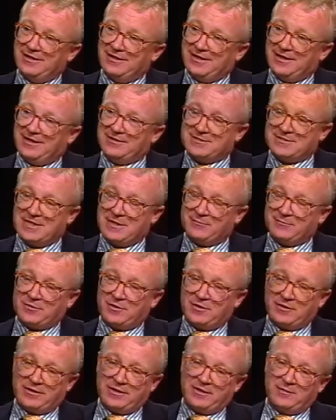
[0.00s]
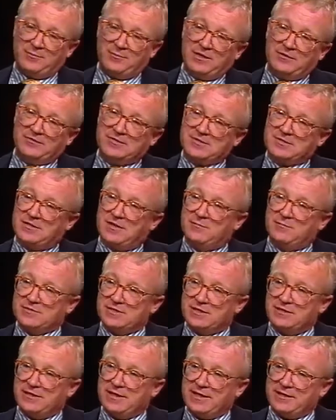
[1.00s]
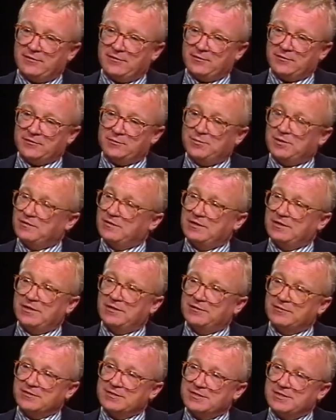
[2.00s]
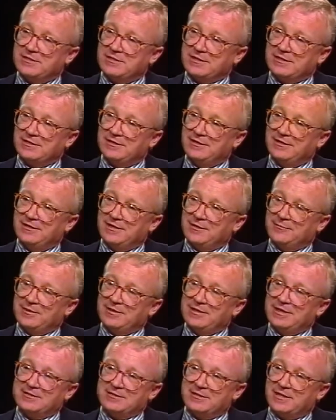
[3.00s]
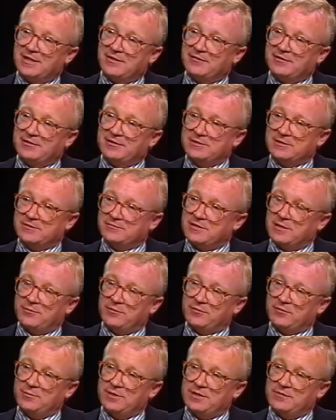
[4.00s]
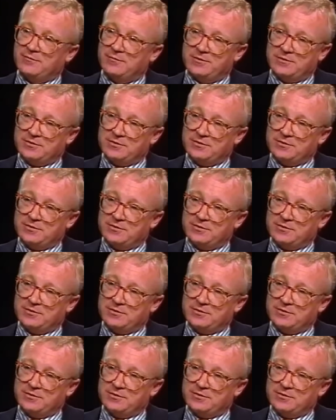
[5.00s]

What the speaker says: and stopped talking about slums and ghettos, but the inner city. I mean, that's a heritage of doublespeak from